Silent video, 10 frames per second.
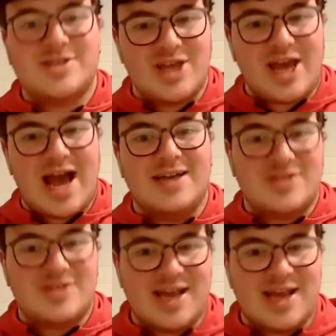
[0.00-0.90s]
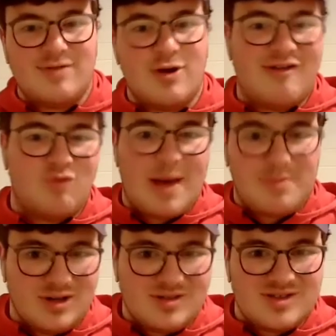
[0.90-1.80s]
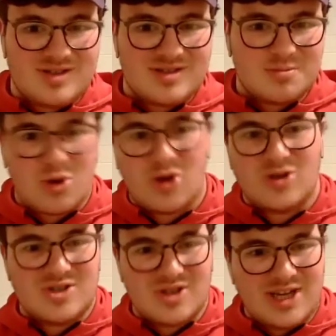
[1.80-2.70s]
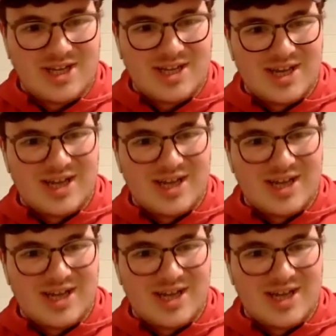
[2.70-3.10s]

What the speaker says: is the guy you take if you have weapons, personally,